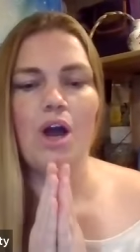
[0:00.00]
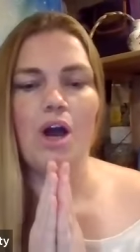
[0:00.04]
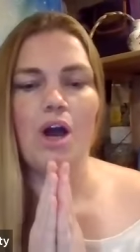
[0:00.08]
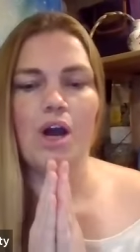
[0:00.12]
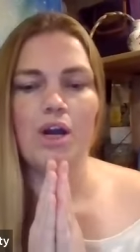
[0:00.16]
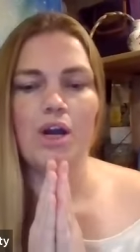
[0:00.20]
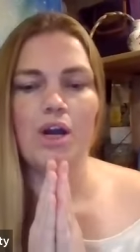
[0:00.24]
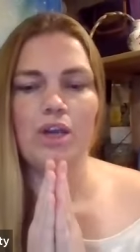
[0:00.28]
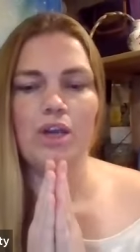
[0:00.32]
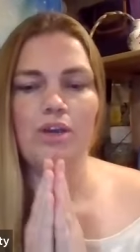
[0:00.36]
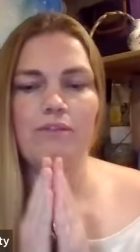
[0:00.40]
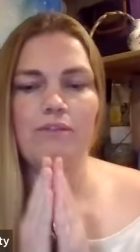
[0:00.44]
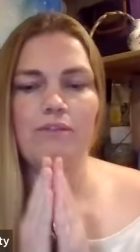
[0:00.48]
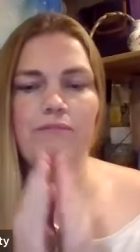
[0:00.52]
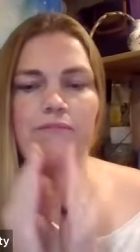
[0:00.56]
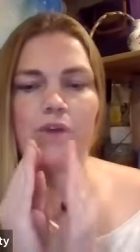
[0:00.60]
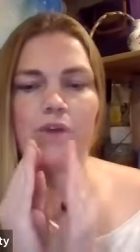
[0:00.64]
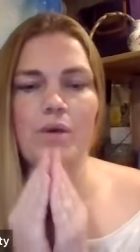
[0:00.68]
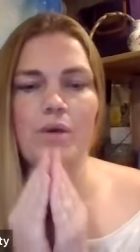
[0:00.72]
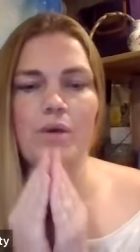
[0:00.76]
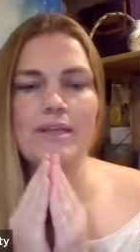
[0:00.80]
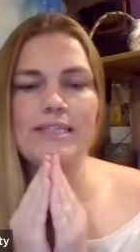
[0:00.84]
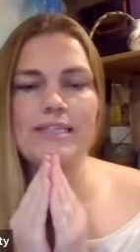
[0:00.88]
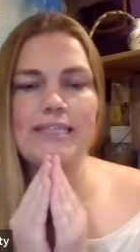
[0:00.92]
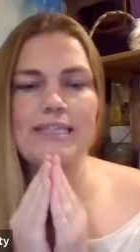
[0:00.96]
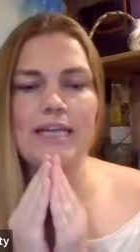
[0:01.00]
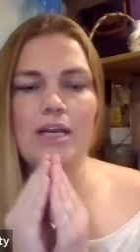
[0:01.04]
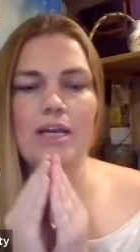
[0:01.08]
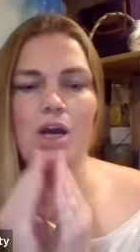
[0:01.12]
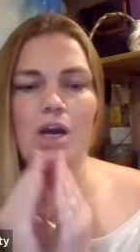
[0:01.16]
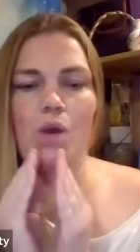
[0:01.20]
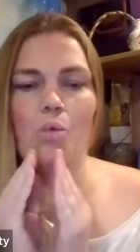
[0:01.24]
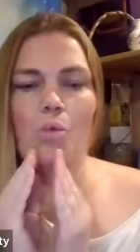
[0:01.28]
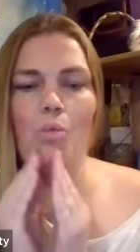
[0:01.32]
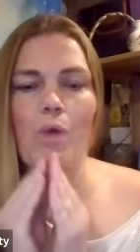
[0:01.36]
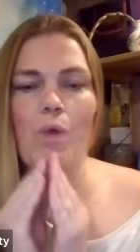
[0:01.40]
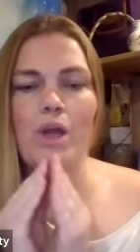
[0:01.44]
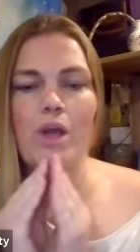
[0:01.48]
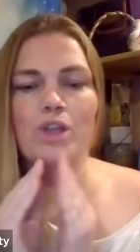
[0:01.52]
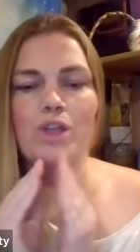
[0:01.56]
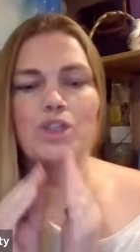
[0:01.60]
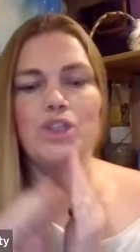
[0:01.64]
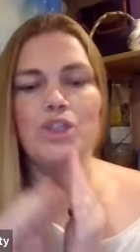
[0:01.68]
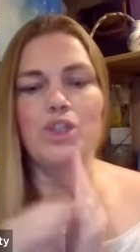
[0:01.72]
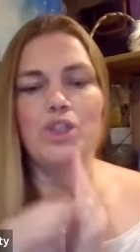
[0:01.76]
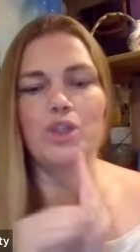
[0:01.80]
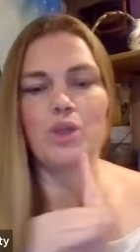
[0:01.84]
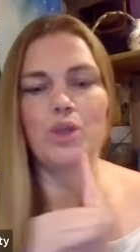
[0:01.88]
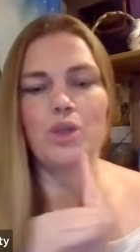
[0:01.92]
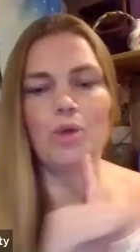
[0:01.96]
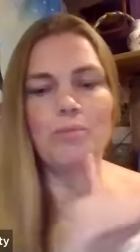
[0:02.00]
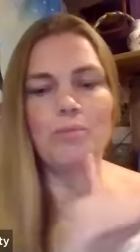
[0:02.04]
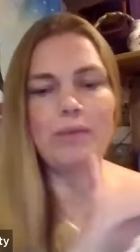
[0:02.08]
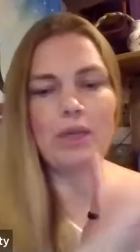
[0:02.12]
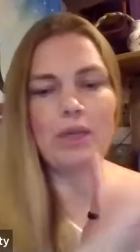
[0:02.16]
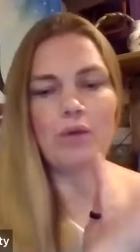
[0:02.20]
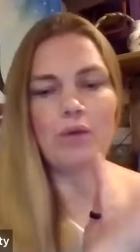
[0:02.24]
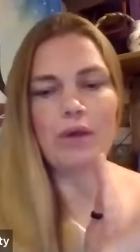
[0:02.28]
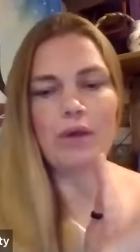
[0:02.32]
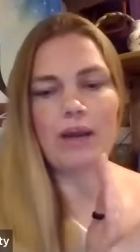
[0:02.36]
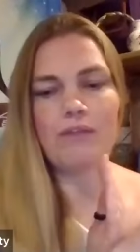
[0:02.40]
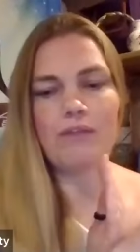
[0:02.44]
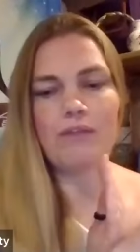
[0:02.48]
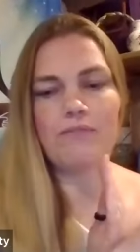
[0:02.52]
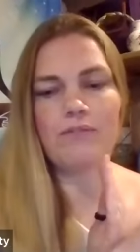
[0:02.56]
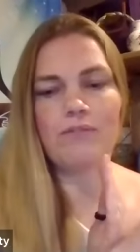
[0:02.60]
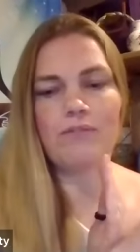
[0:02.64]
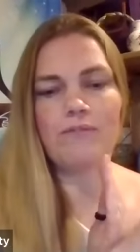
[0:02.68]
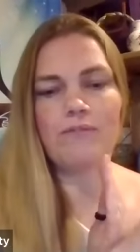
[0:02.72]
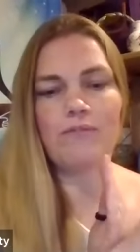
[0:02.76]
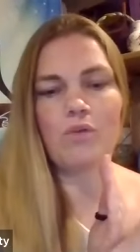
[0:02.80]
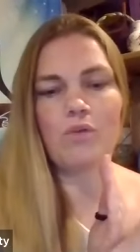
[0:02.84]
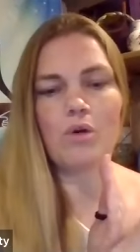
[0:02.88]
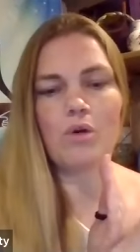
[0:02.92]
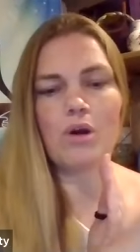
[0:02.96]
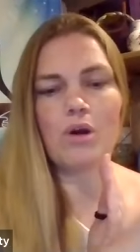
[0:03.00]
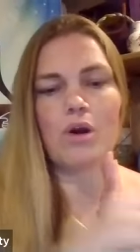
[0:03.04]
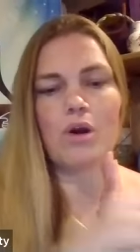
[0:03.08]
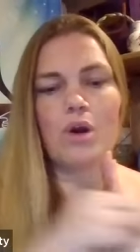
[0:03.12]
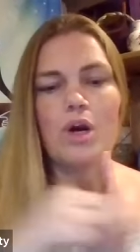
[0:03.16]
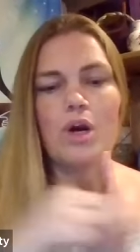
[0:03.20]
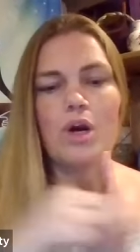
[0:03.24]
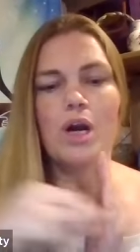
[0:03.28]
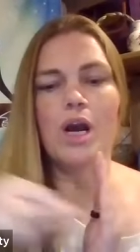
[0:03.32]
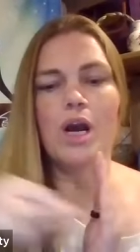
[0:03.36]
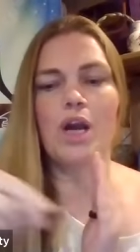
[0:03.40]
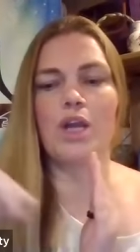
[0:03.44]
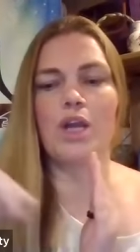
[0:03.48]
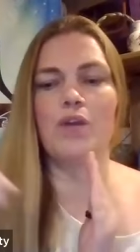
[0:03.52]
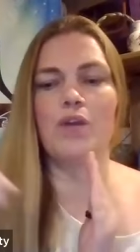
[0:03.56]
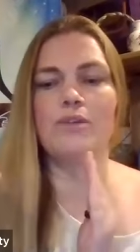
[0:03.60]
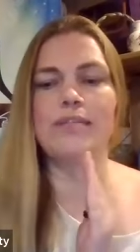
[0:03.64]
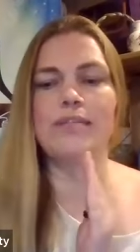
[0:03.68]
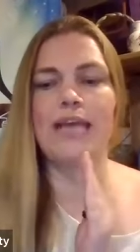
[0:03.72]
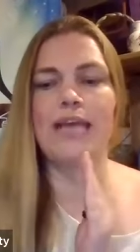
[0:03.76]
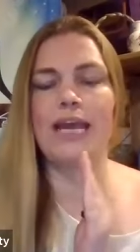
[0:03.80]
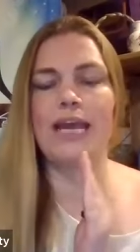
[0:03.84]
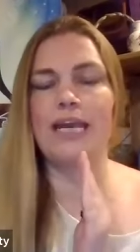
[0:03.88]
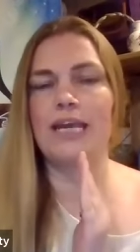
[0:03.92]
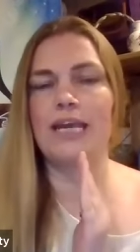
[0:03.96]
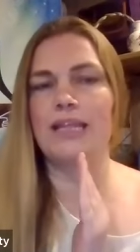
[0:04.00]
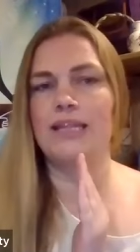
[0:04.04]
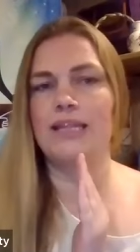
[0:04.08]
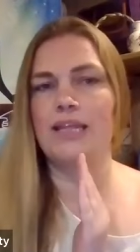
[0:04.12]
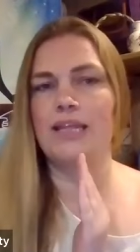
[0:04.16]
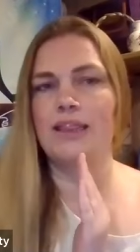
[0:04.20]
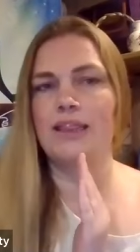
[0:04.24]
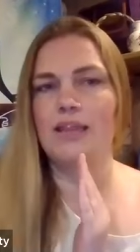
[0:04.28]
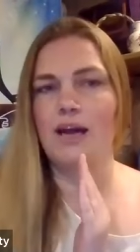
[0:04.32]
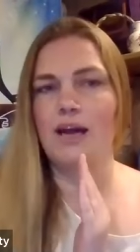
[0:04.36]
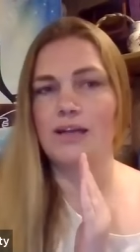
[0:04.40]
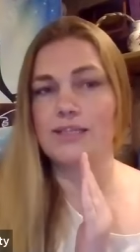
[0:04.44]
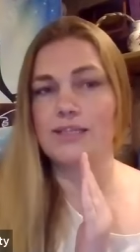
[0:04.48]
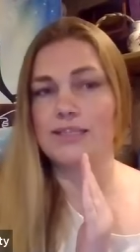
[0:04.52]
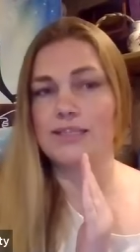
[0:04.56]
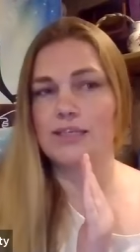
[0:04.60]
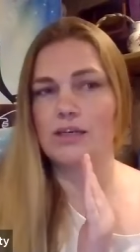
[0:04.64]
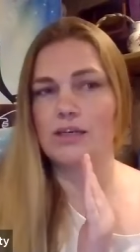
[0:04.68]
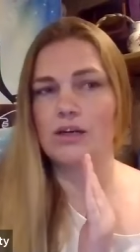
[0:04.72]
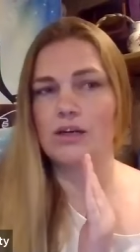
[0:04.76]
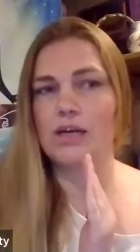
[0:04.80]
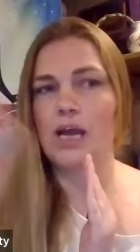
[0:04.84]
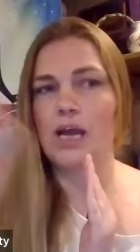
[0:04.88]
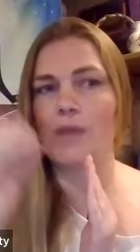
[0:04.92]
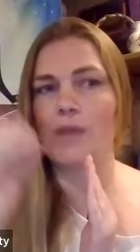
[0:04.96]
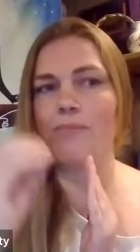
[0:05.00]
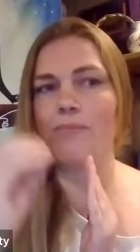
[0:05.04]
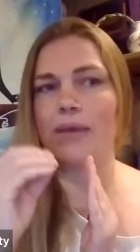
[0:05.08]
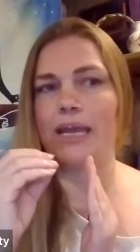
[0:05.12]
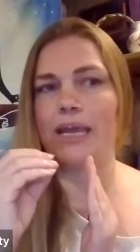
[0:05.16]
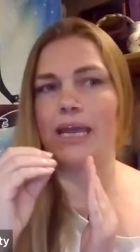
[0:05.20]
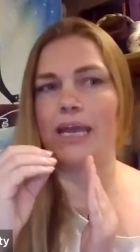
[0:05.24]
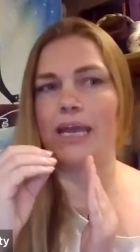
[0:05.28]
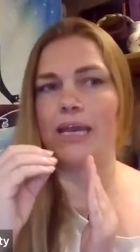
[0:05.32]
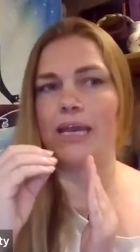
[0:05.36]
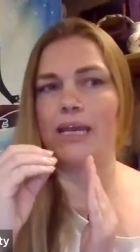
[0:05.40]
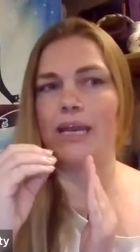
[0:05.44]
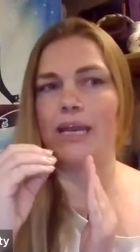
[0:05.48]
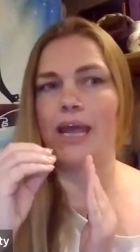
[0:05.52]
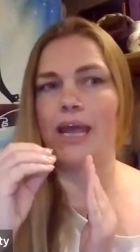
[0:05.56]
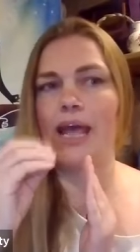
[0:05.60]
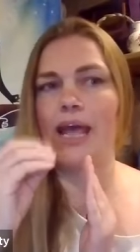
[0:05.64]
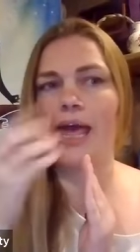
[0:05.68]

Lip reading: are you focusing on what to be grateful for, or are you taking the thoughts that are coming in